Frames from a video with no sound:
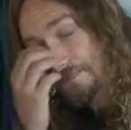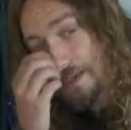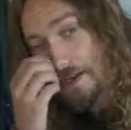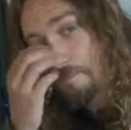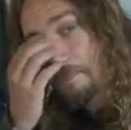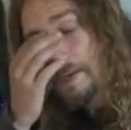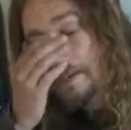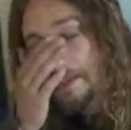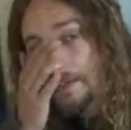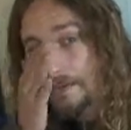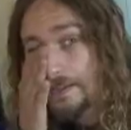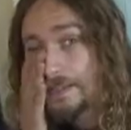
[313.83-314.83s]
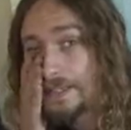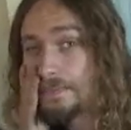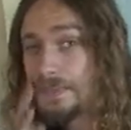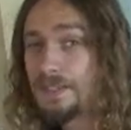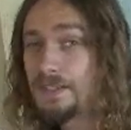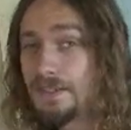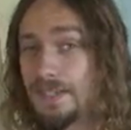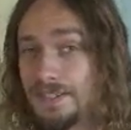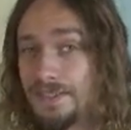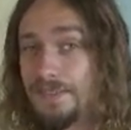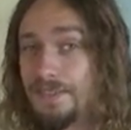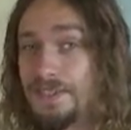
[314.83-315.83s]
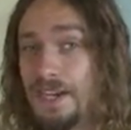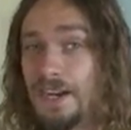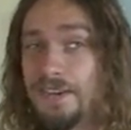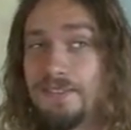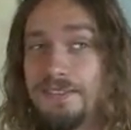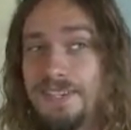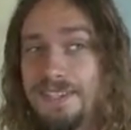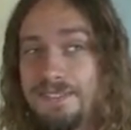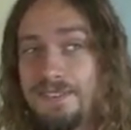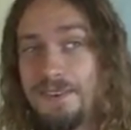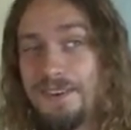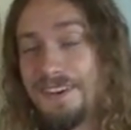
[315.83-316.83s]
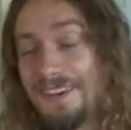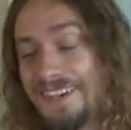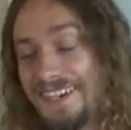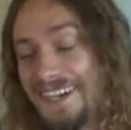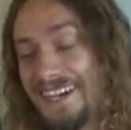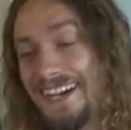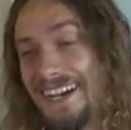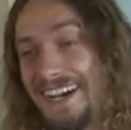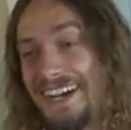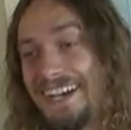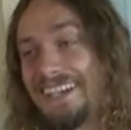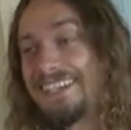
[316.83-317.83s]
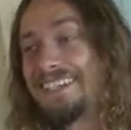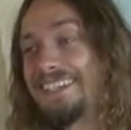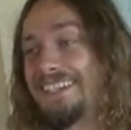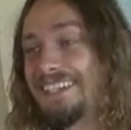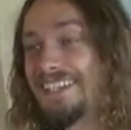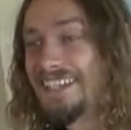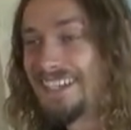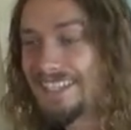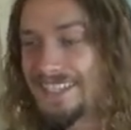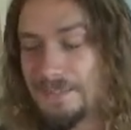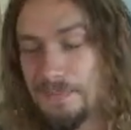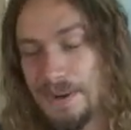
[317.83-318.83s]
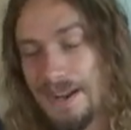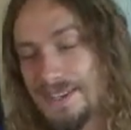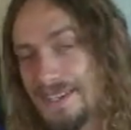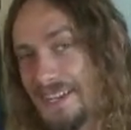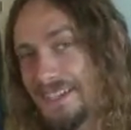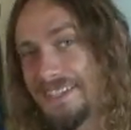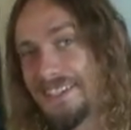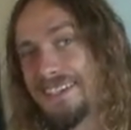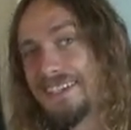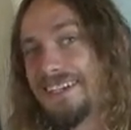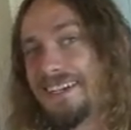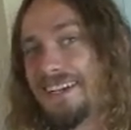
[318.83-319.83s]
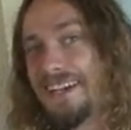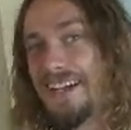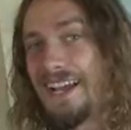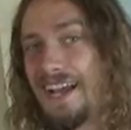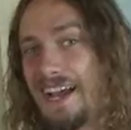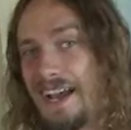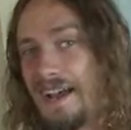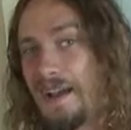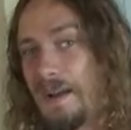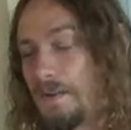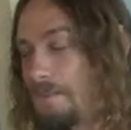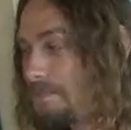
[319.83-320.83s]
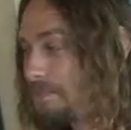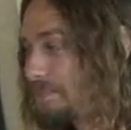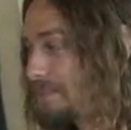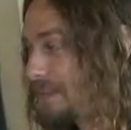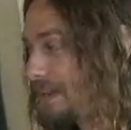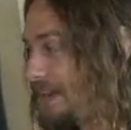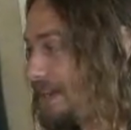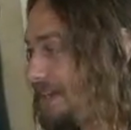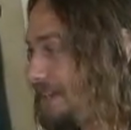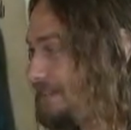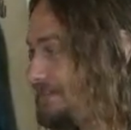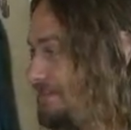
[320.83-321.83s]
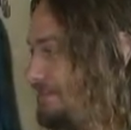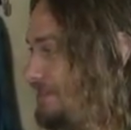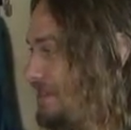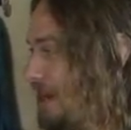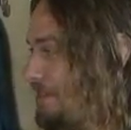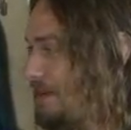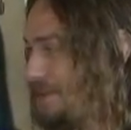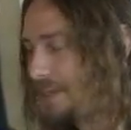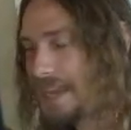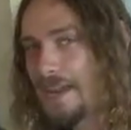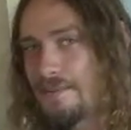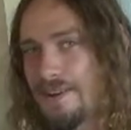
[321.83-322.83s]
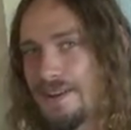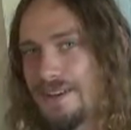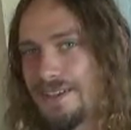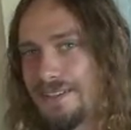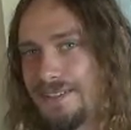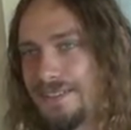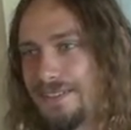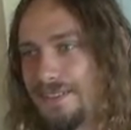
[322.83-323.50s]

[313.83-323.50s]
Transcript: I'm Ben Heald. I'm the director of photography for this project. I operate the camera,